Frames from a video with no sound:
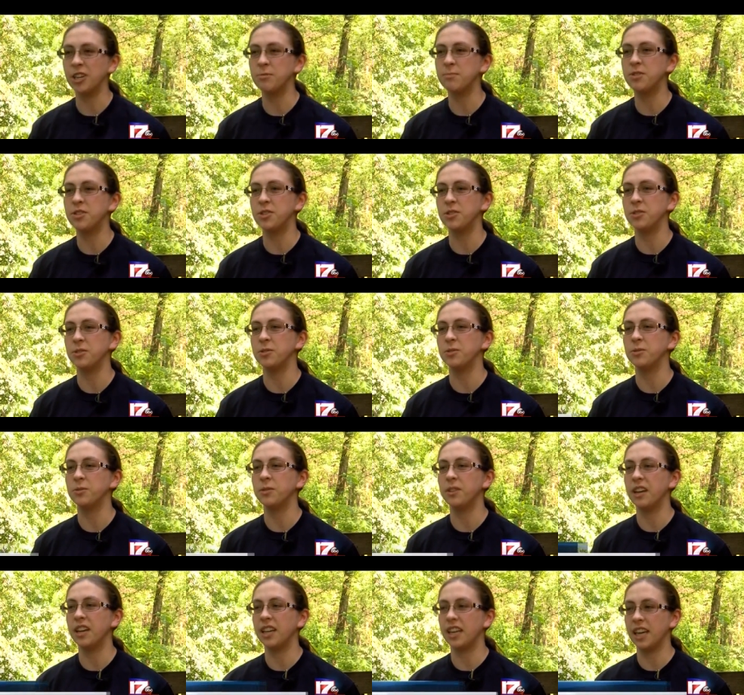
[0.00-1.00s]
hope
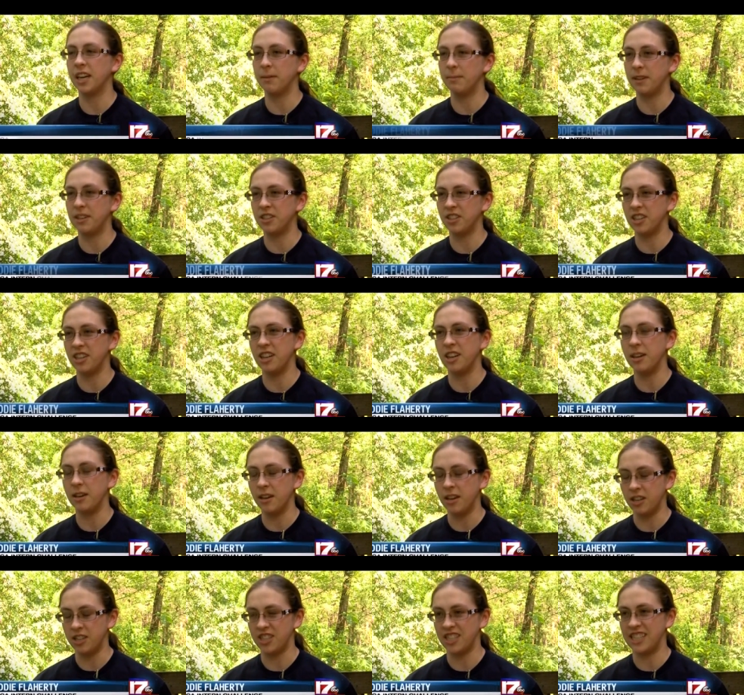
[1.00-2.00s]
to get a better
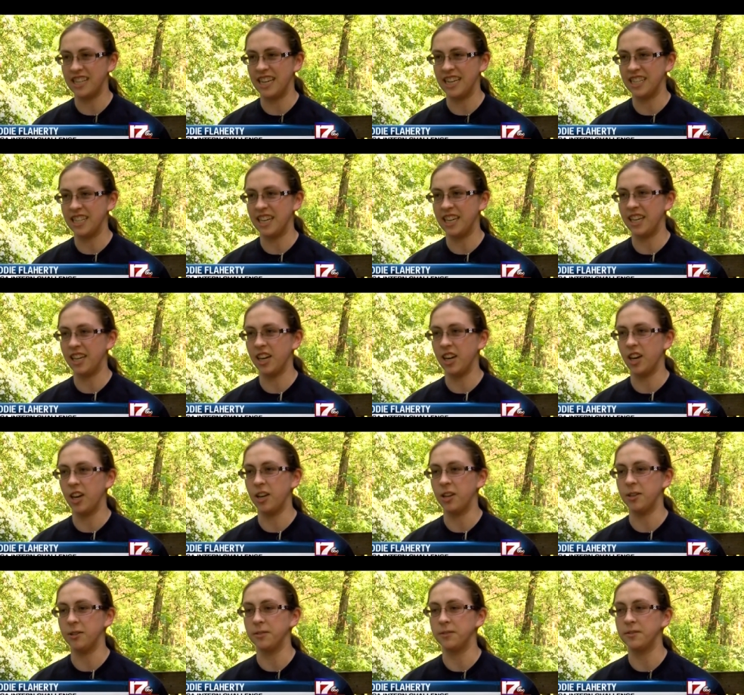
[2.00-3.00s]
understanding
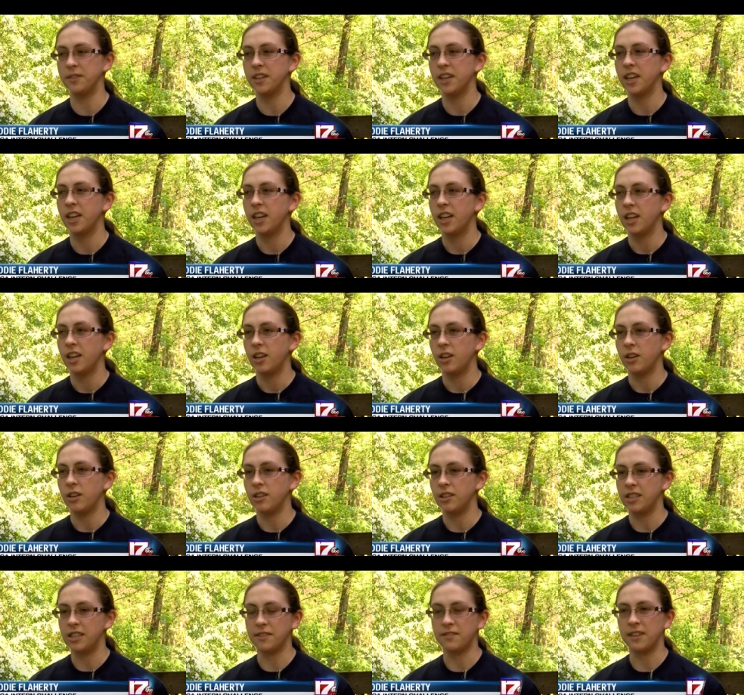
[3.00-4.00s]
of
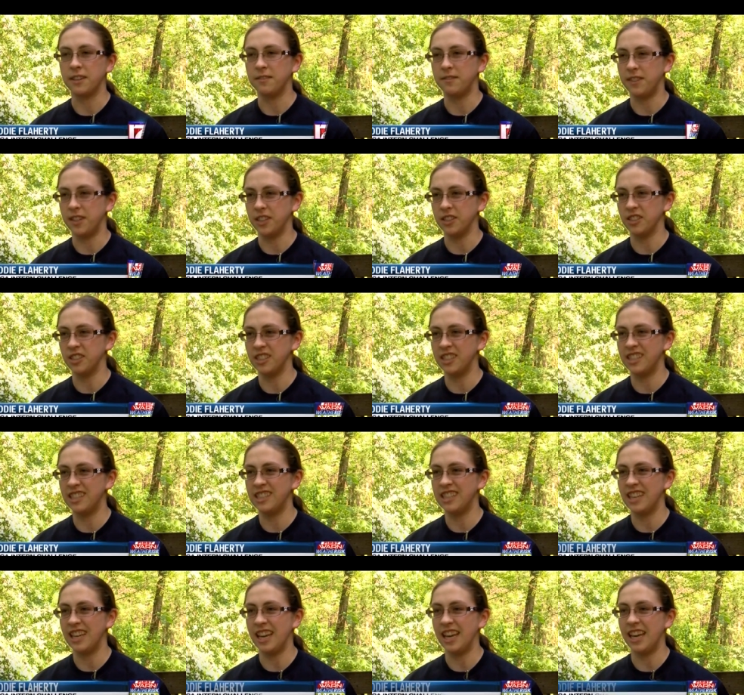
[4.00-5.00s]
different fields
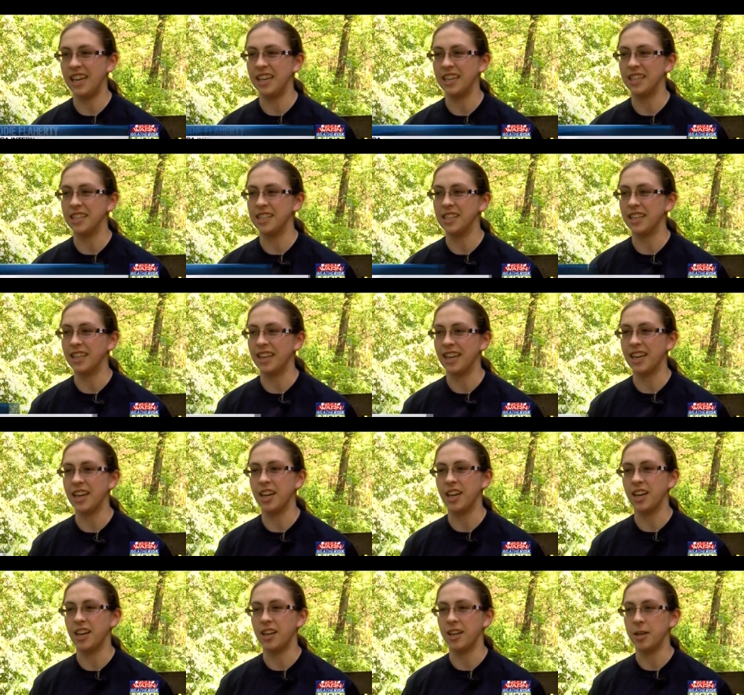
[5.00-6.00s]
and get
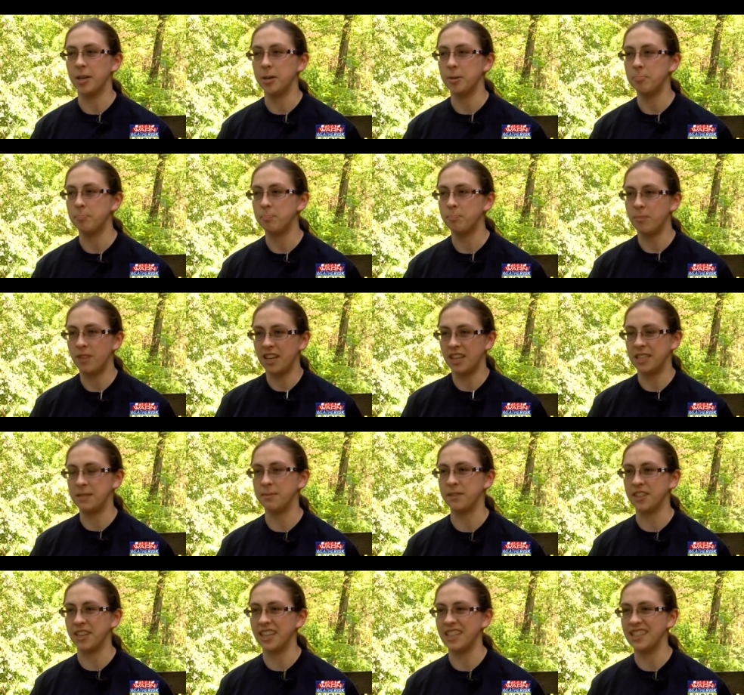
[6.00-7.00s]
a uh,
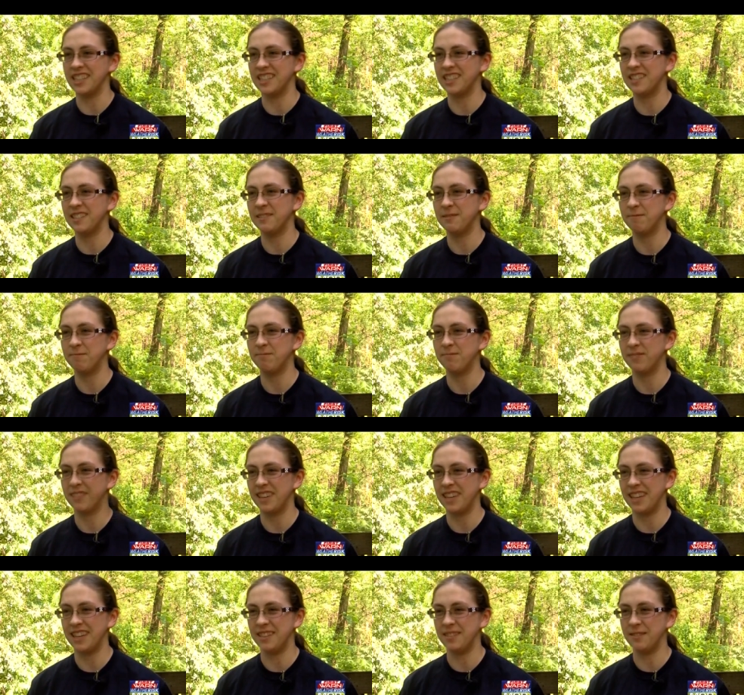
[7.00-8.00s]
experience
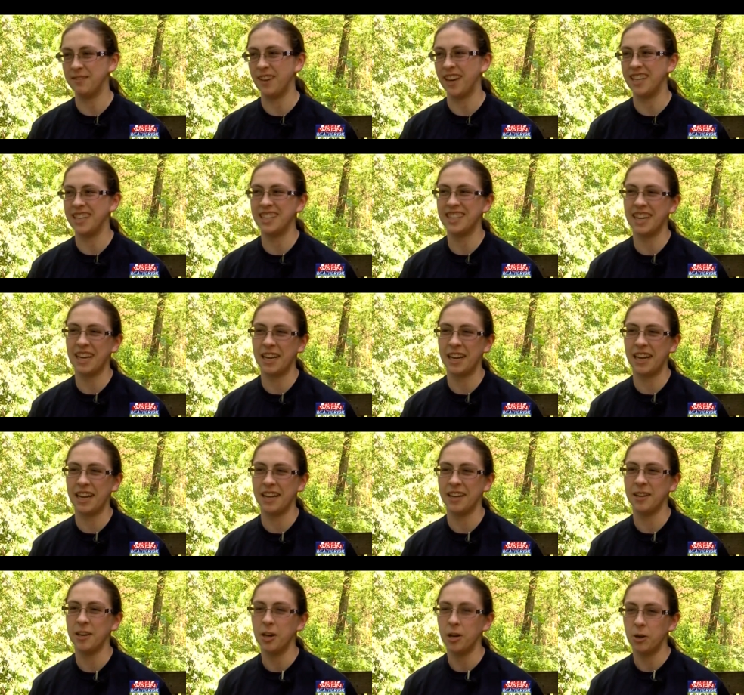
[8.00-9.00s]
and find
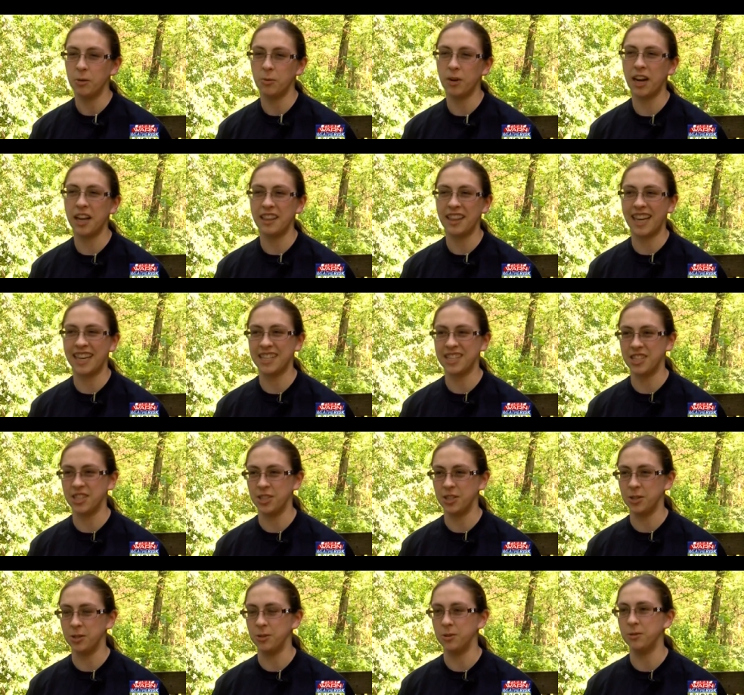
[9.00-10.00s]
kind of what I'd like to
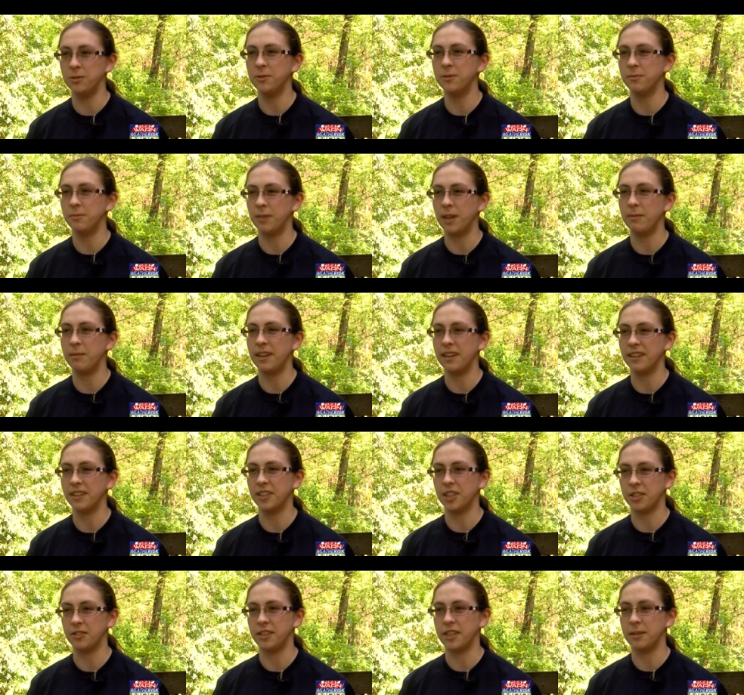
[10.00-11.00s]
do, maybe
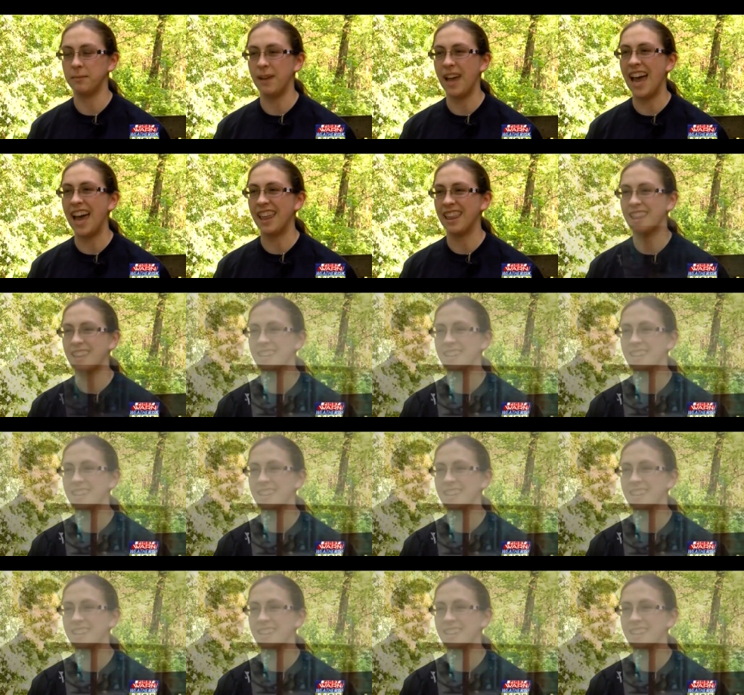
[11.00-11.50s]
a career path.